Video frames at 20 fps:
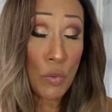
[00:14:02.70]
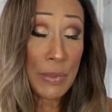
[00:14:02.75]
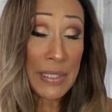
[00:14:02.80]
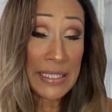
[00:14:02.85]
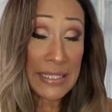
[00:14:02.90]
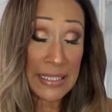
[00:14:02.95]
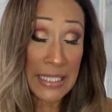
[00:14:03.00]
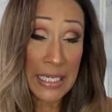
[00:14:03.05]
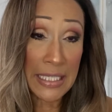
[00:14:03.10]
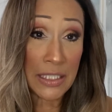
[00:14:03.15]

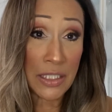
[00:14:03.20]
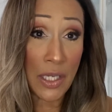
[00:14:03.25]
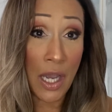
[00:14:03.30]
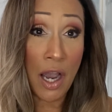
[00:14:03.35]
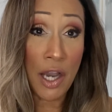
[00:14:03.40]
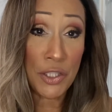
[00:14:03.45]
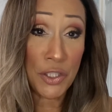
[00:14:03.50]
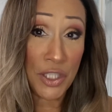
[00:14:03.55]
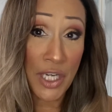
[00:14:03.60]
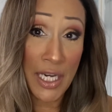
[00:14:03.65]
stick to
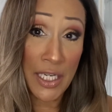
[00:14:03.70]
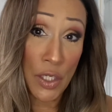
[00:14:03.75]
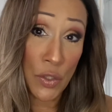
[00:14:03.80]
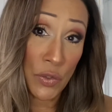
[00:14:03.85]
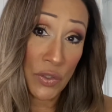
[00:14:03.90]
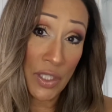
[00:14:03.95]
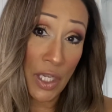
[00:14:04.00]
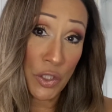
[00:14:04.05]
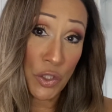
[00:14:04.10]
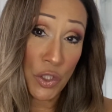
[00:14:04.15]
eyeshadows
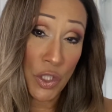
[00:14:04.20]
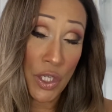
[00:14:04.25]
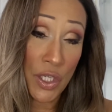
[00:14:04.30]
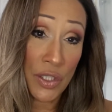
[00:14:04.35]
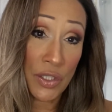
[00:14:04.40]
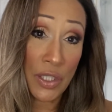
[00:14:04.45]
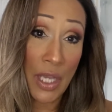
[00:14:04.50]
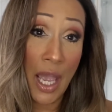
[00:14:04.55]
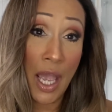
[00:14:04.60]
such as